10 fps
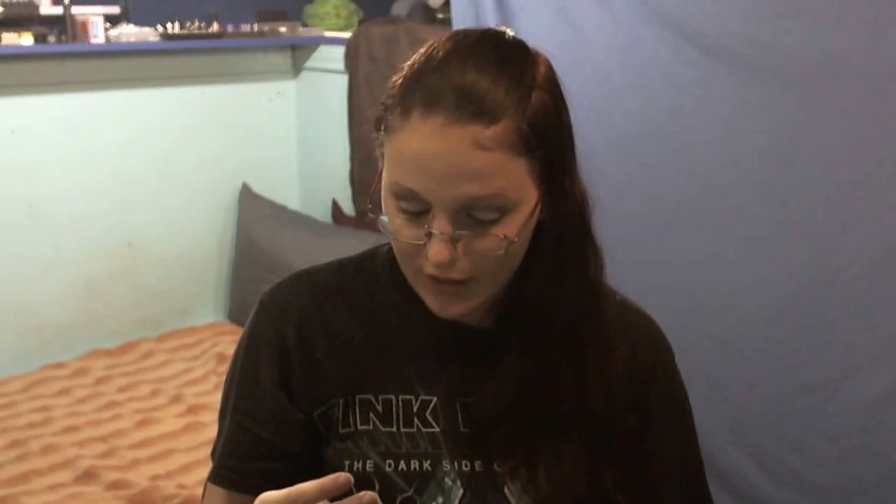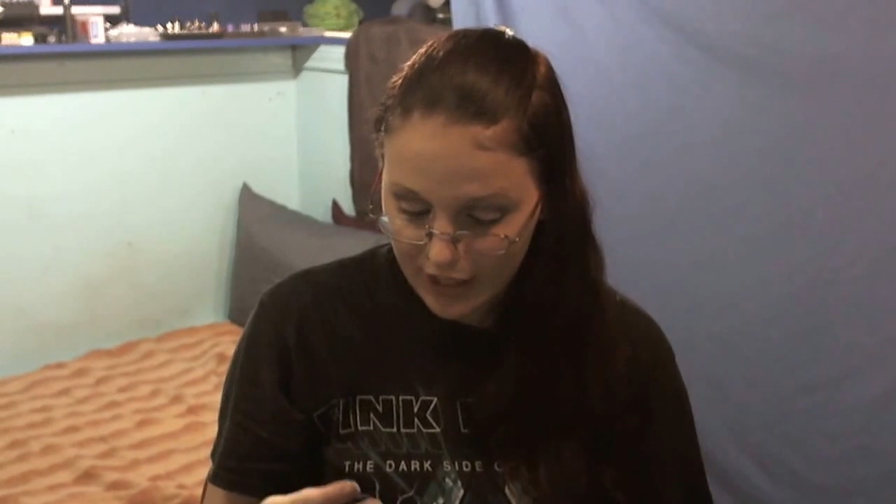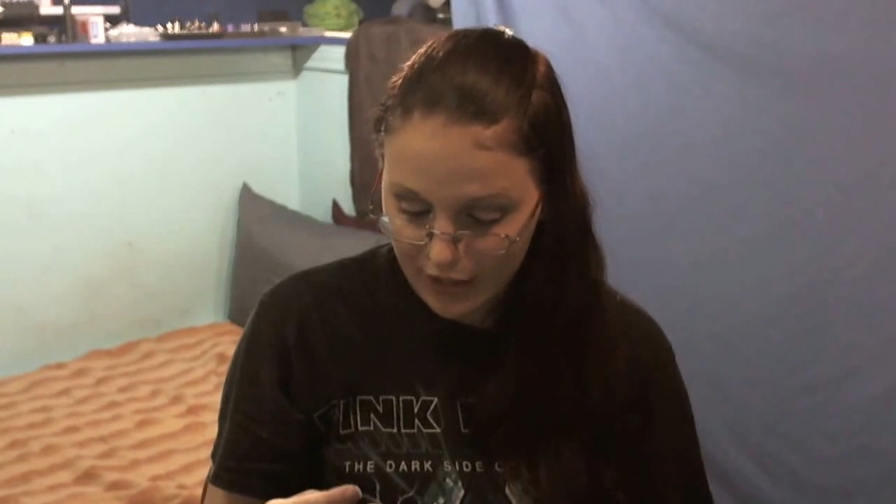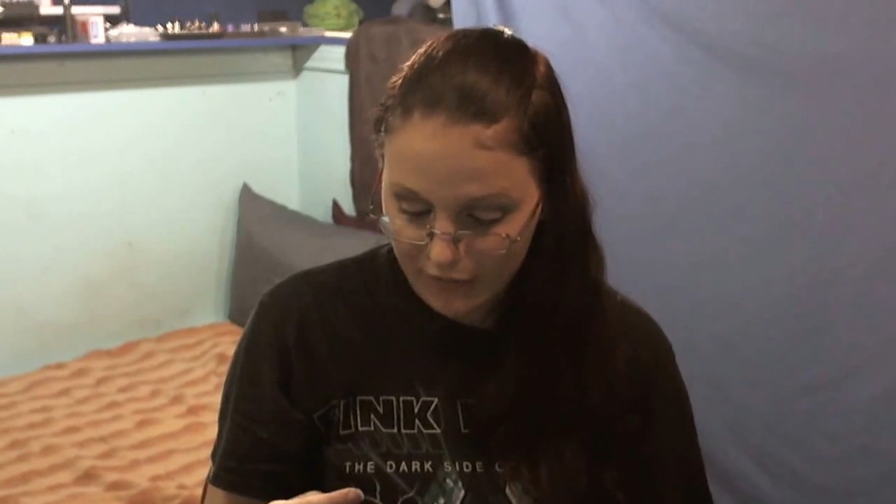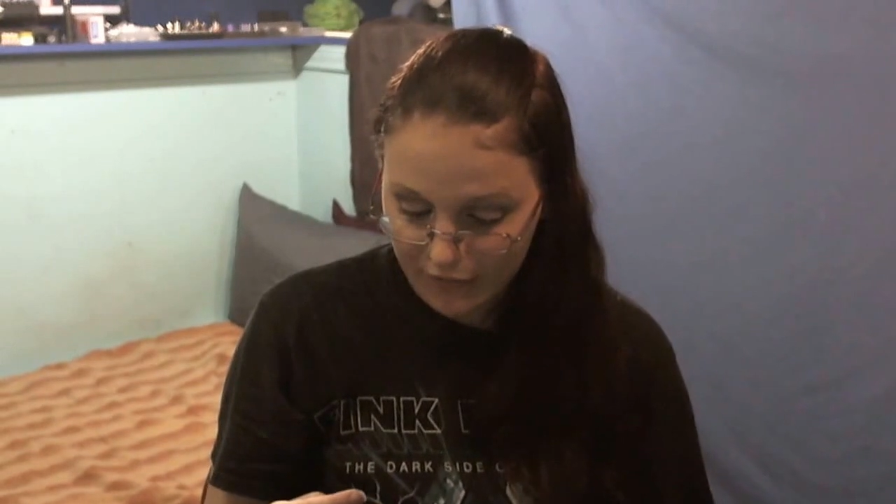
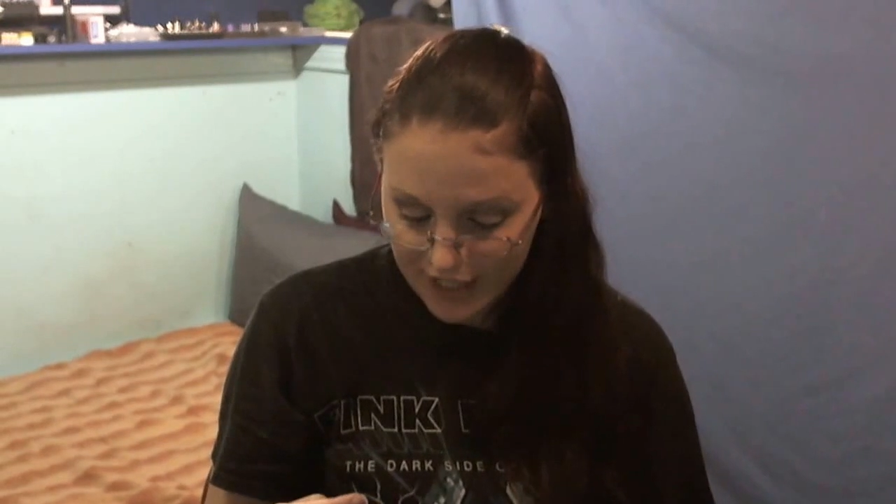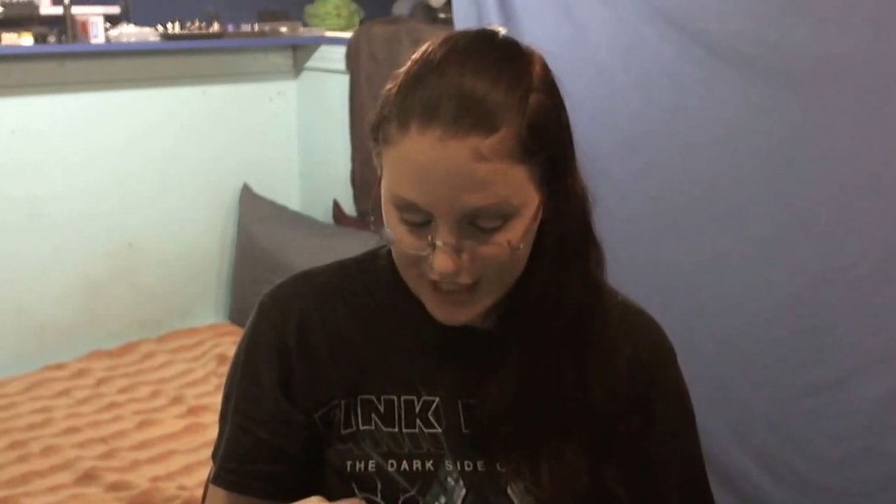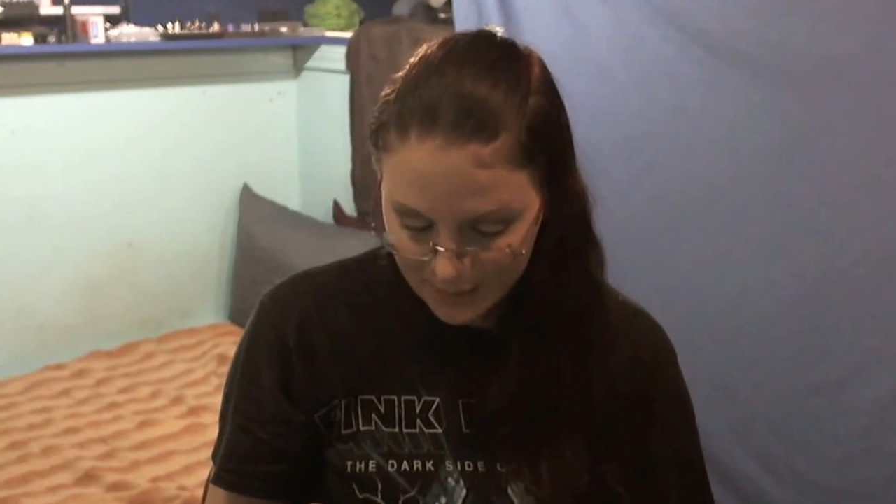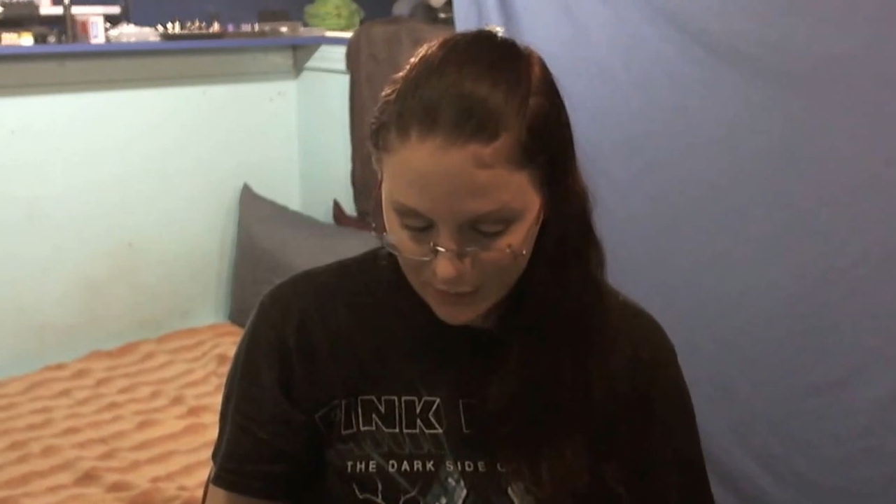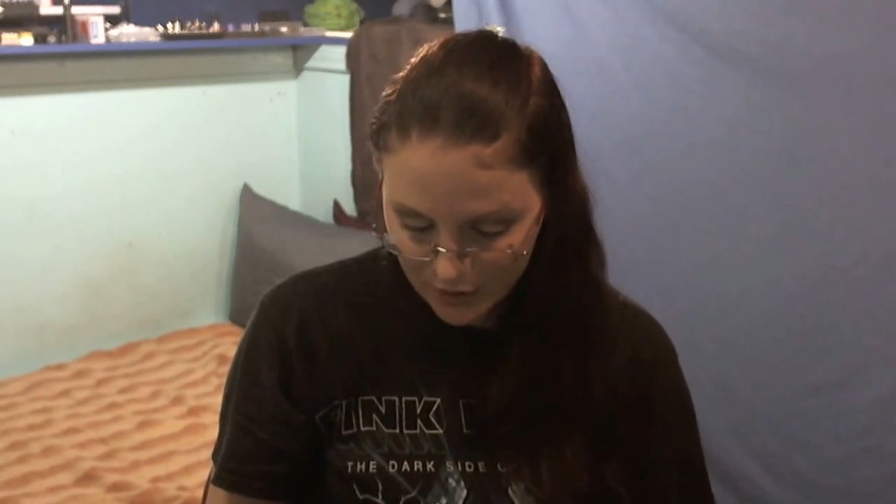their
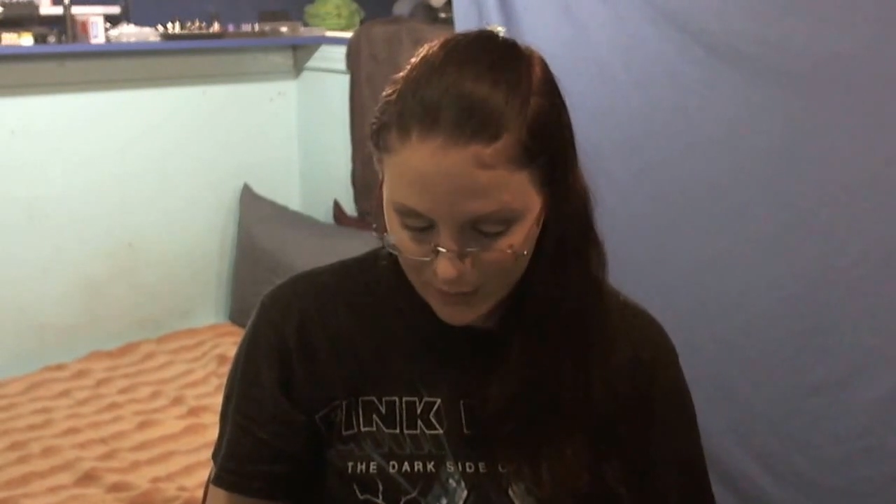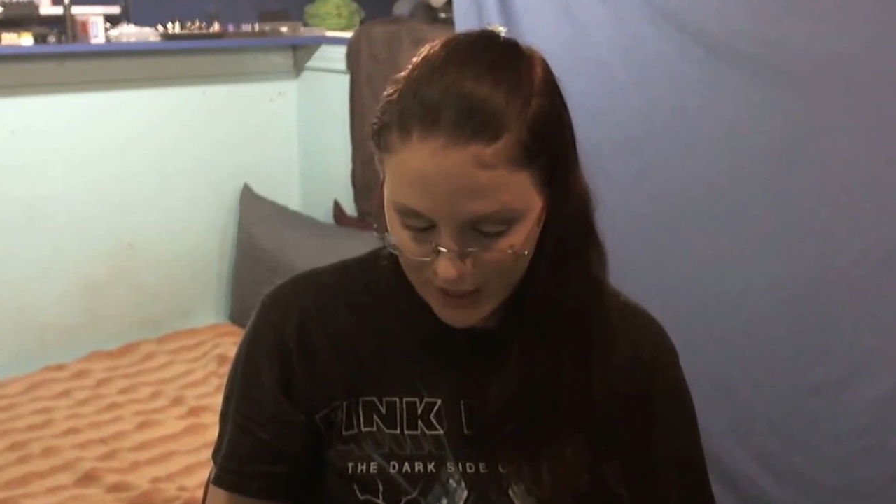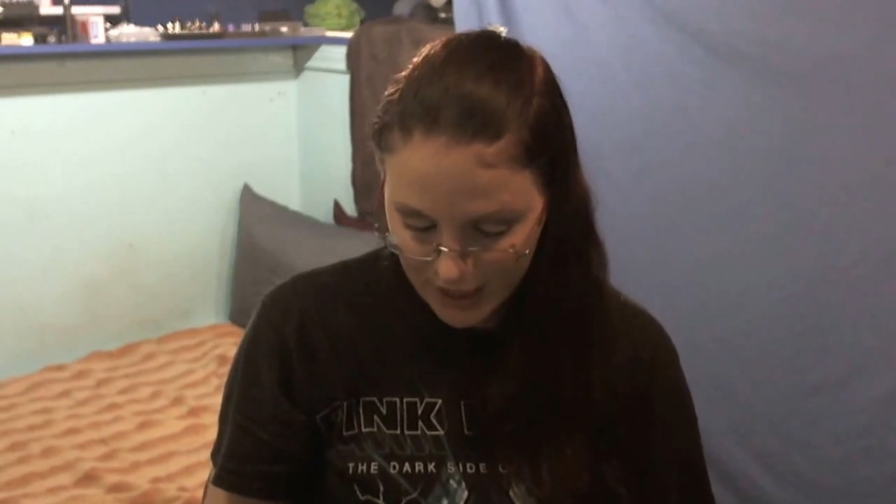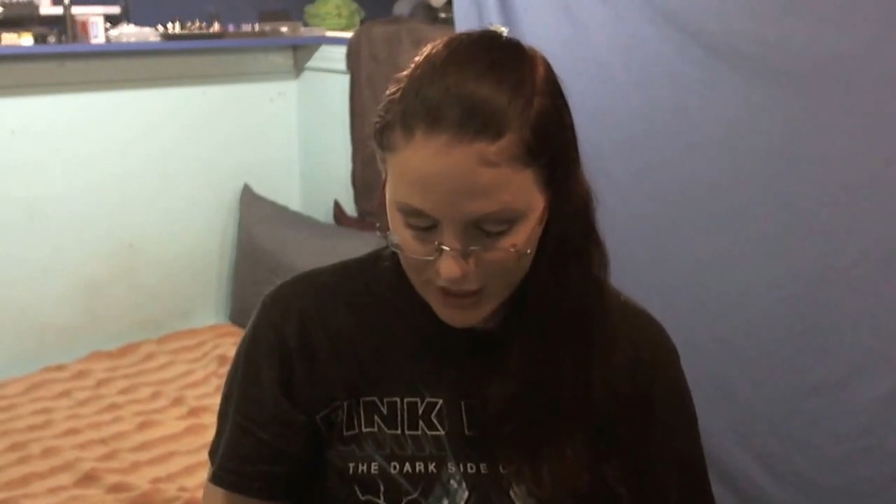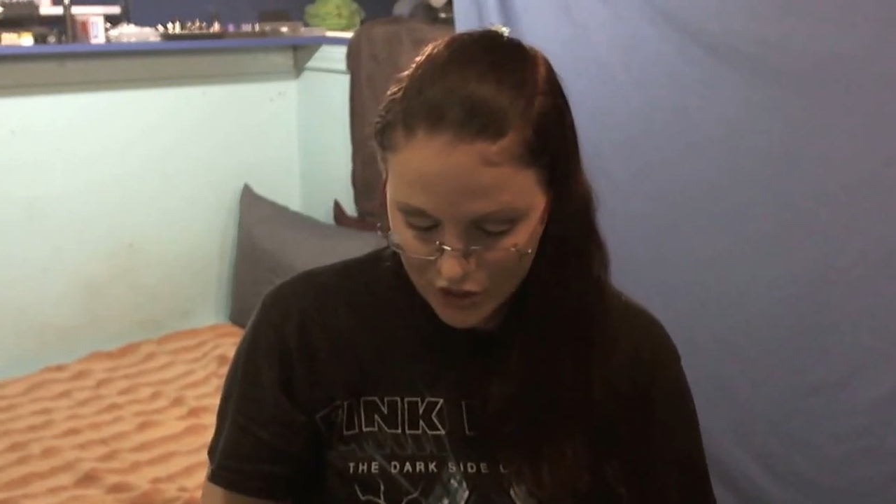Facebook
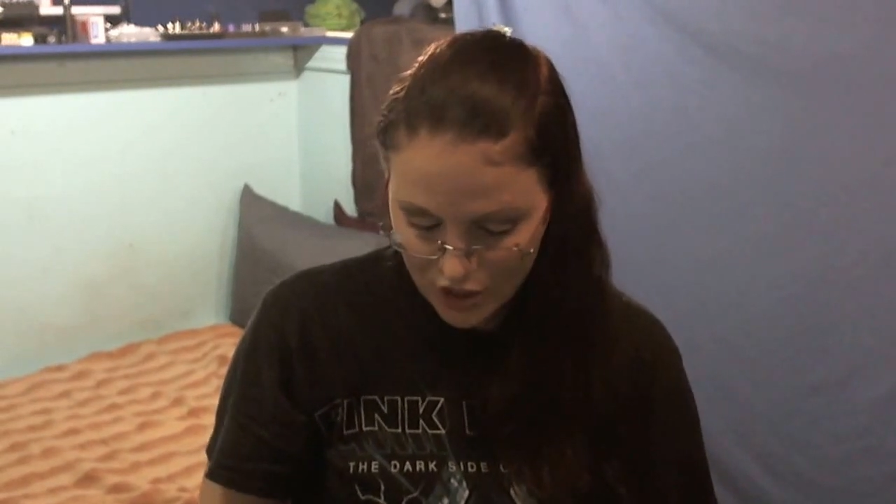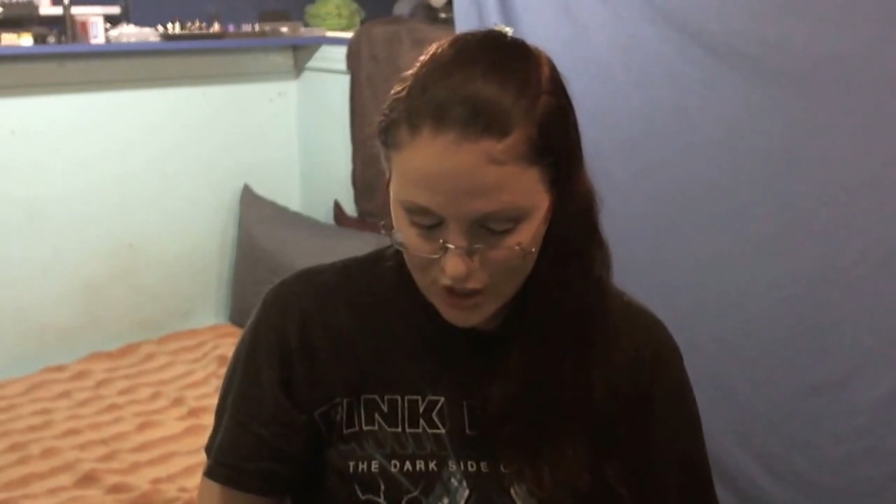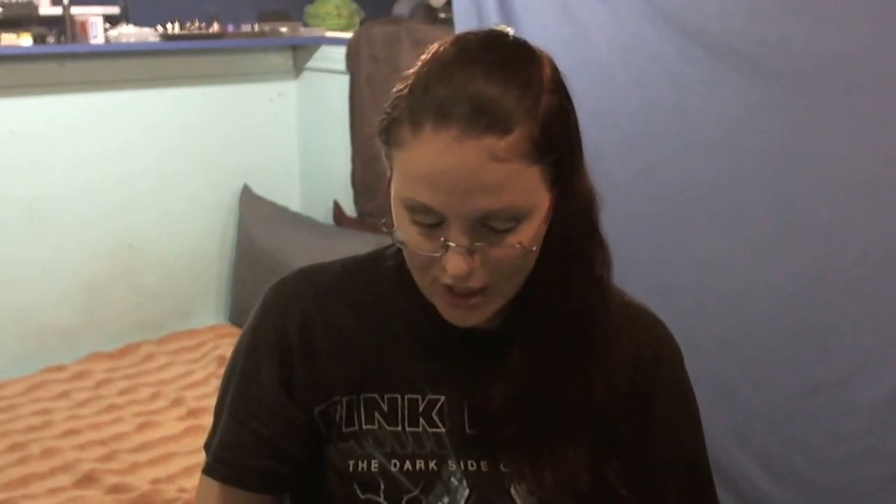page